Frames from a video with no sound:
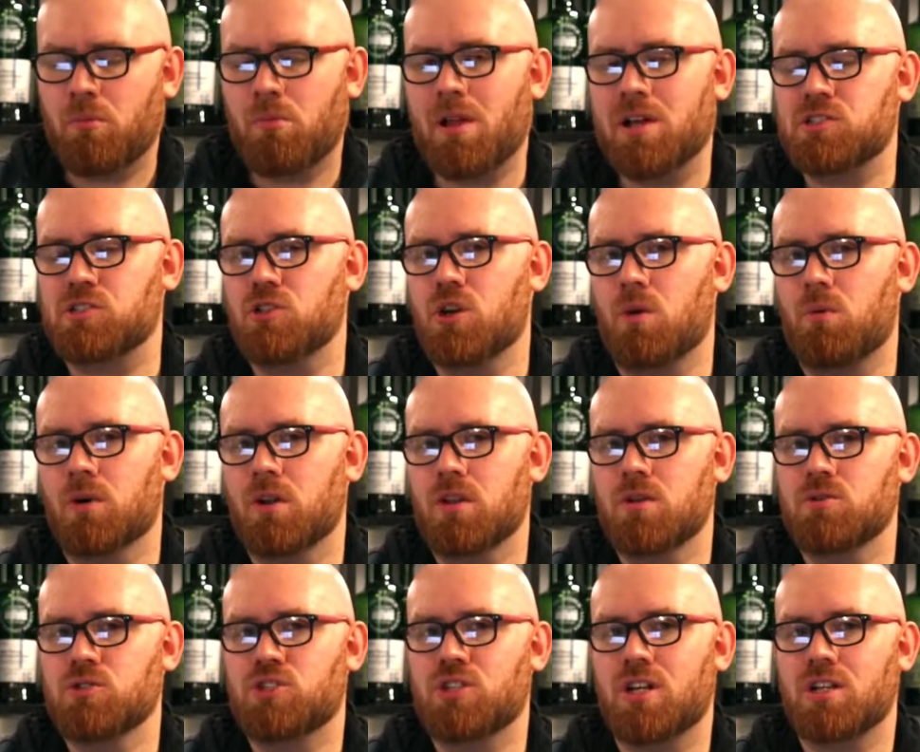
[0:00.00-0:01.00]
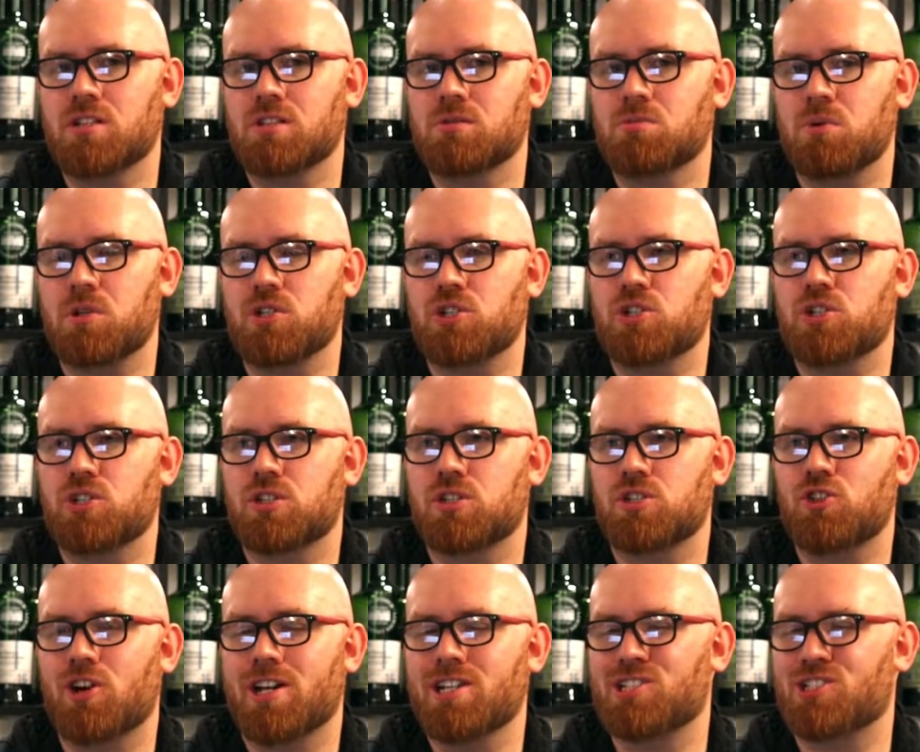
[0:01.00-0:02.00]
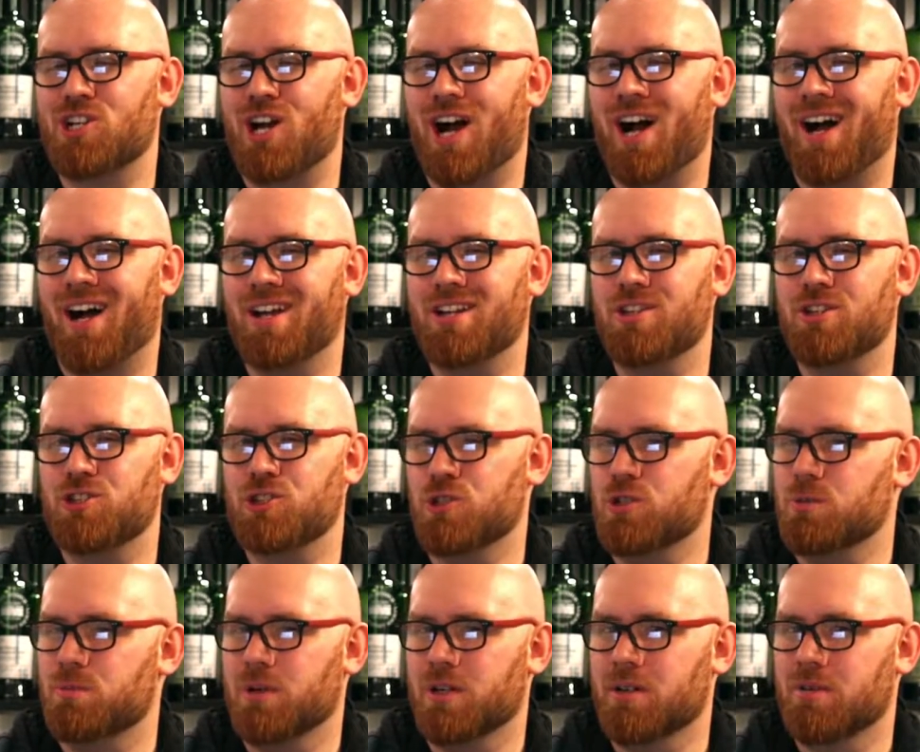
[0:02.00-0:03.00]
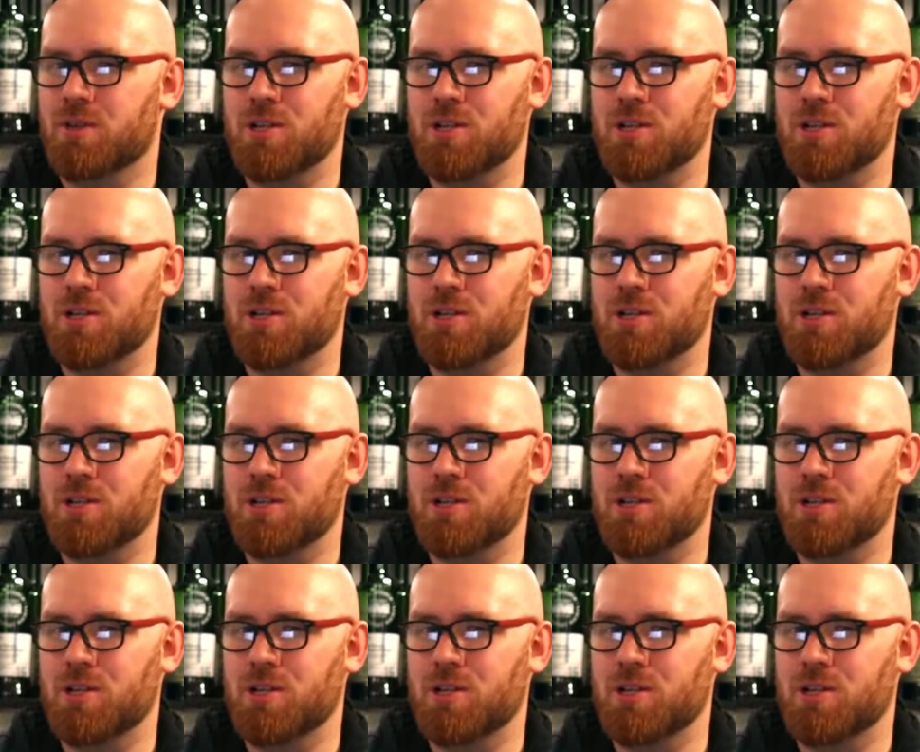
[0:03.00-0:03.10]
It's not one of those gins which tries to hide the juniper.